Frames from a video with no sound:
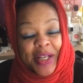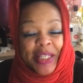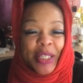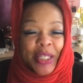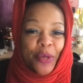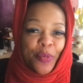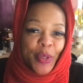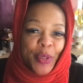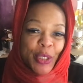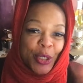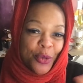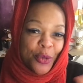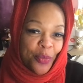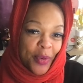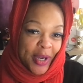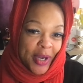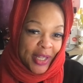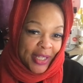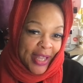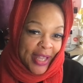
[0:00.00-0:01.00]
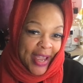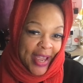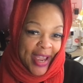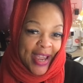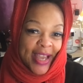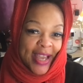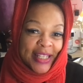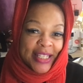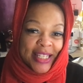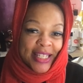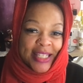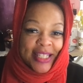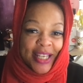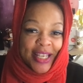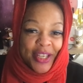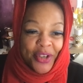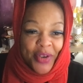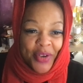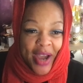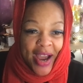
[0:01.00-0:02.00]
Super, super glad to see
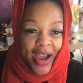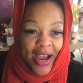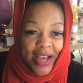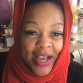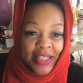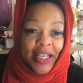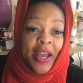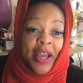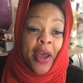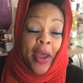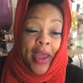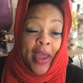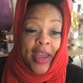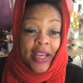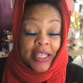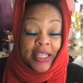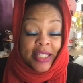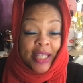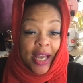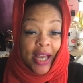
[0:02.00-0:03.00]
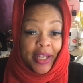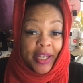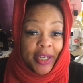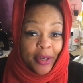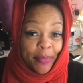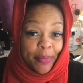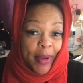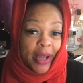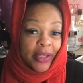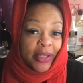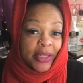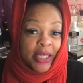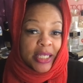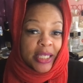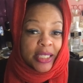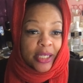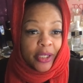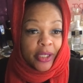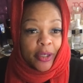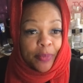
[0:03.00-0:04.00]
you guys. Excited about this
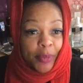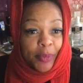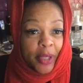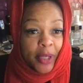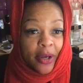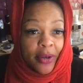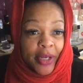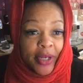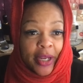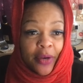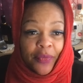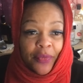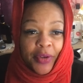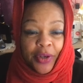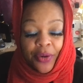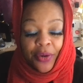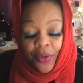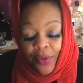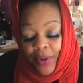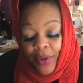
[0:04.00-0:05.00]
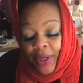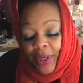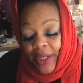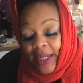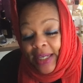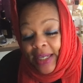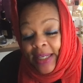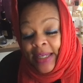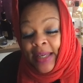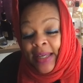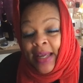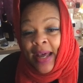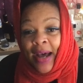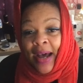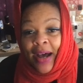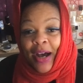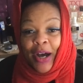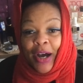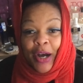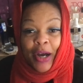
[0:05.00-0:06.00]
upload and recording.
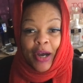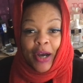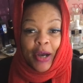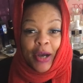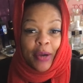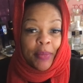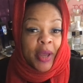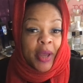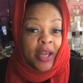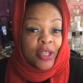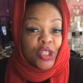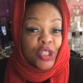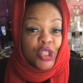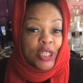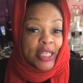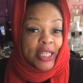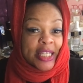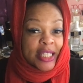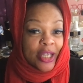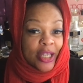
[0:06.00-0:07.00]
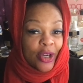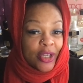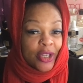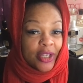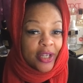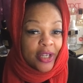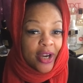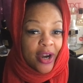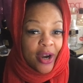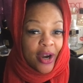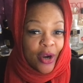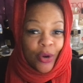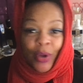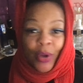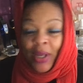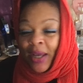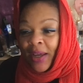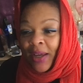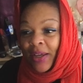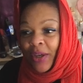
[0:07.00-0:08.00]
Um, just so you know,
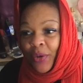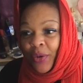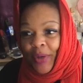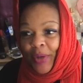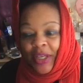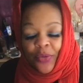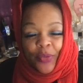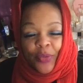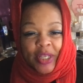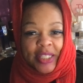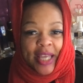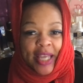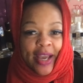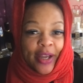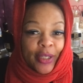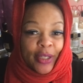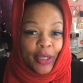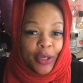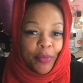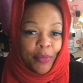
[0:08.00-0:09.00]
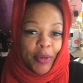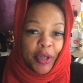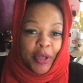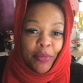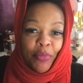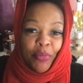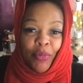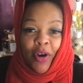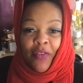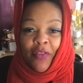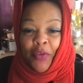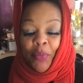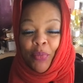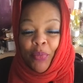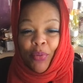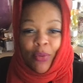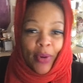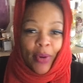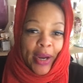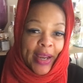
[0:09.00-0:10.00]
you know, we, we take a little bit of, of a
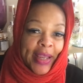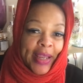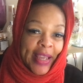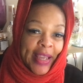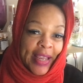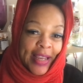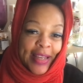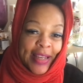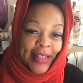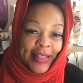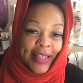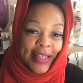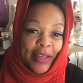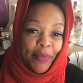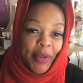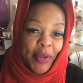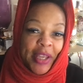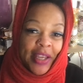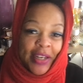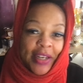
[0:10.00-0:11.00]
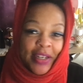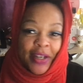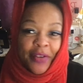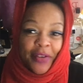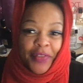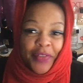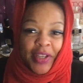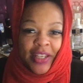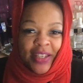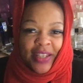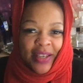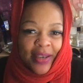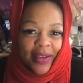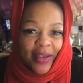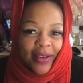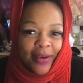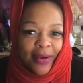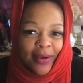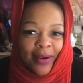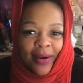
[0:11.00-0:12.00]
break in the beginning of the
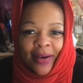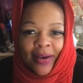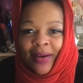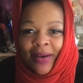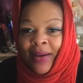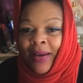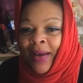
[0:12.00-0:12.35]
year,